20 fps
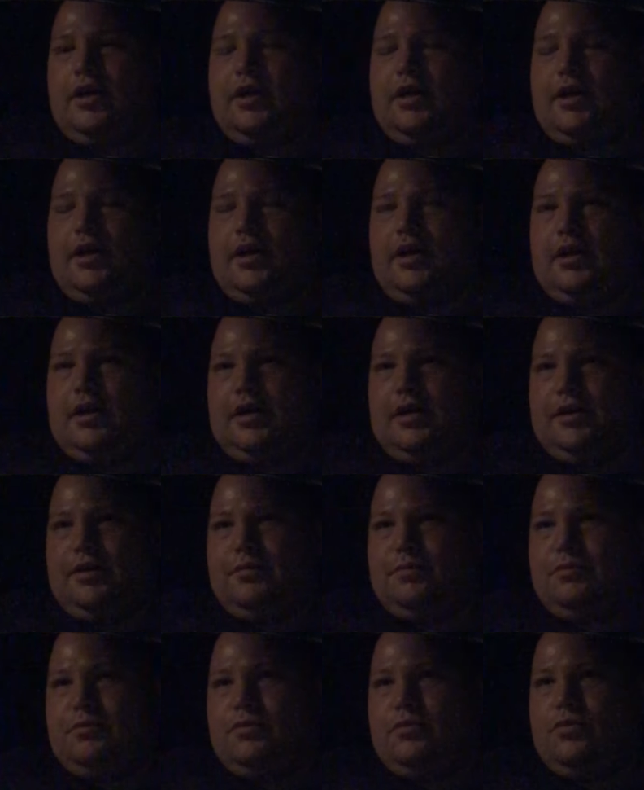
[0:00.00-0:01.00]

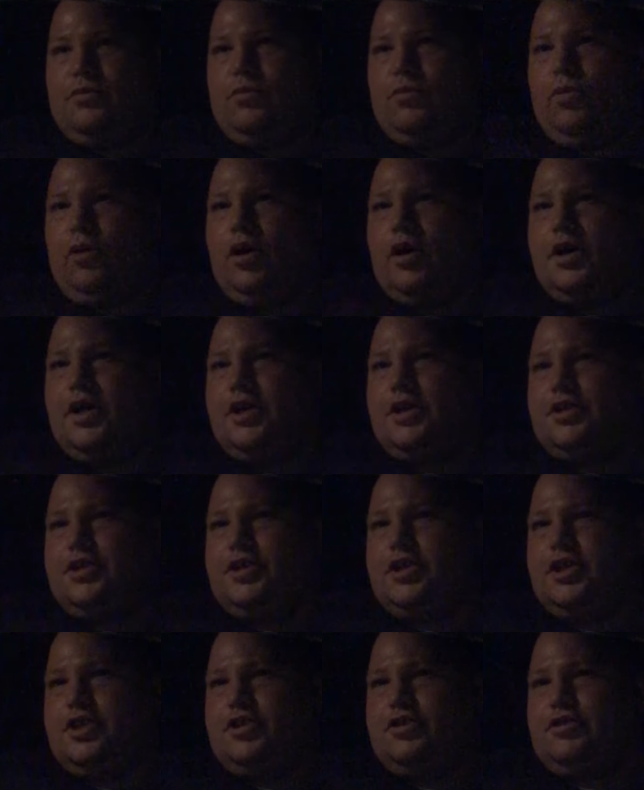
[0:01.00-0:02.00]
what his
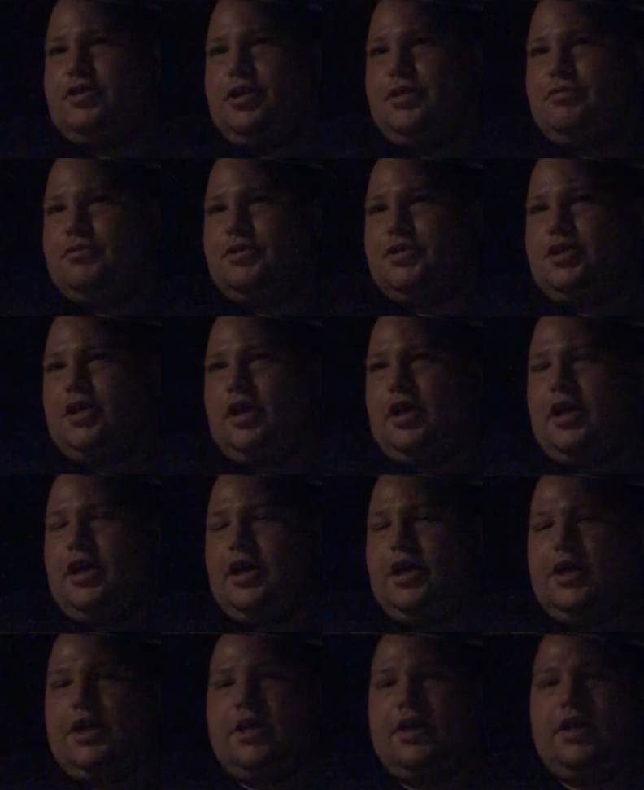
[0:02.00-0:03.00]
history was
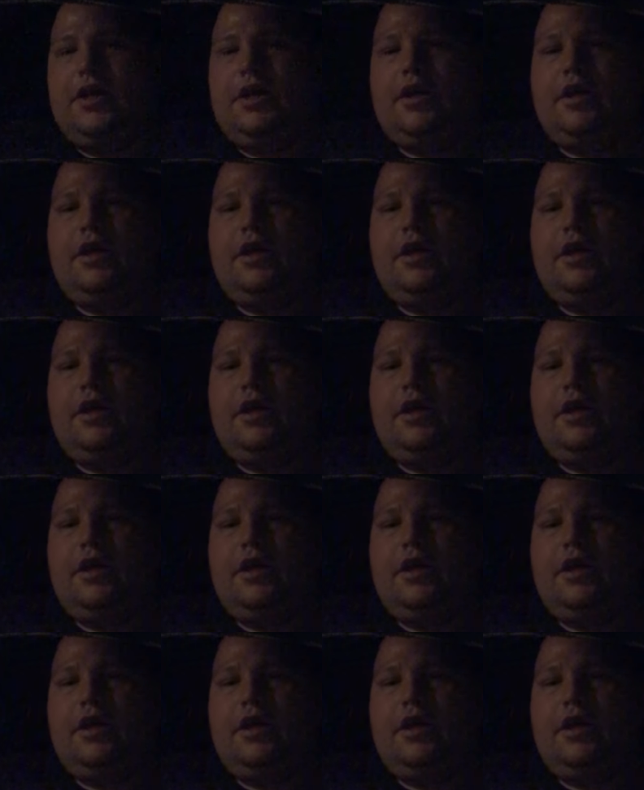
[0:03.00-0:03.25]
like,